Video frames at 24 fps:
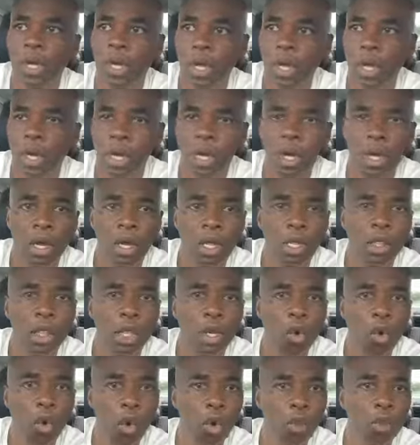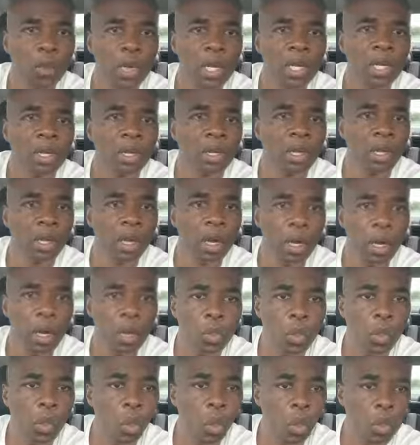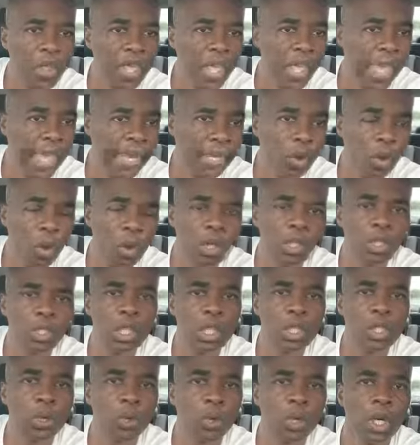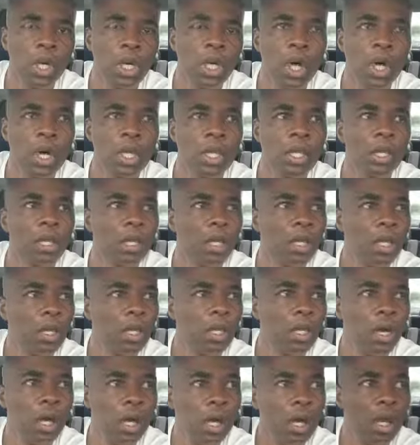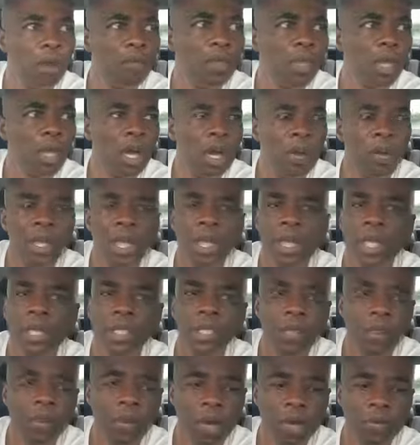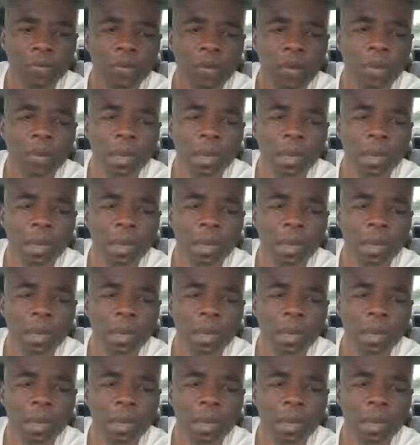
the corporate or the headquarters that you want to call it of the company that you work for.